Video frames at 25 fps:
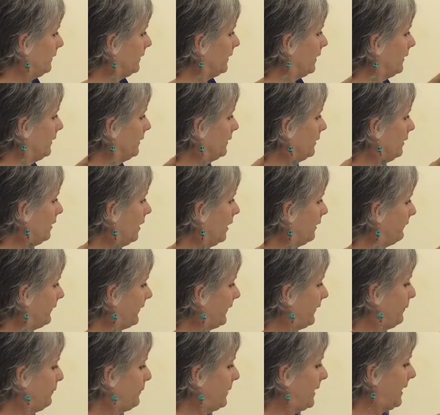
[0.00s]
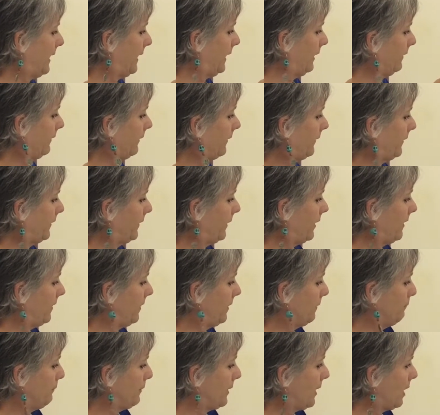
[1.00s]
enough space at
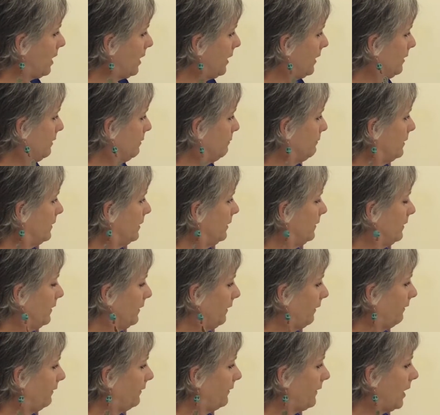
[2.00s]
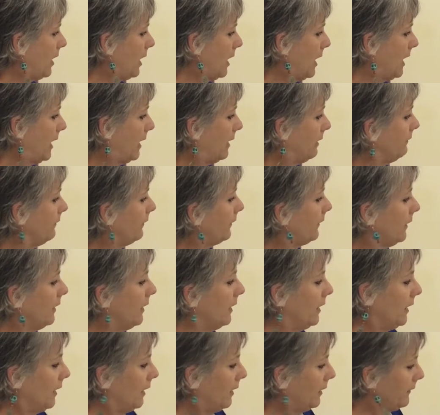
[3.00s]
the bottom and the sides
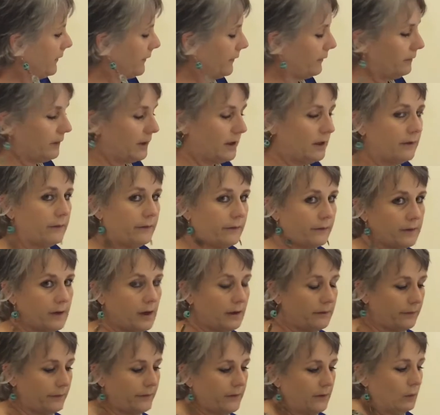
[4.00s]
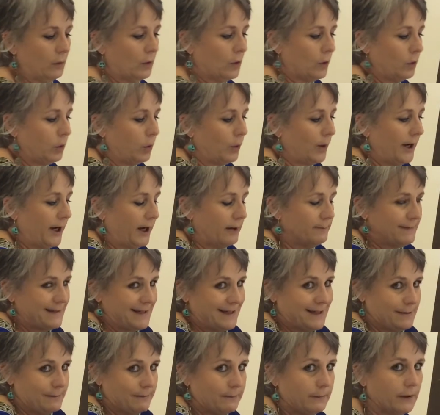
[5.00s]
so that it's not so cramped
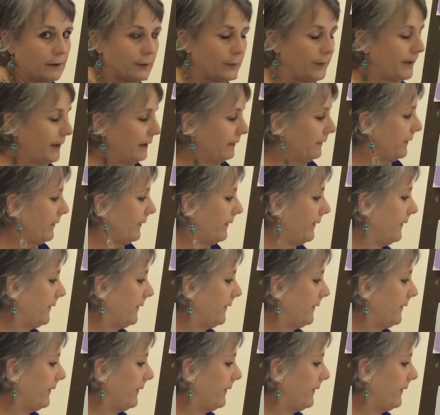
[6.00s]
and creates a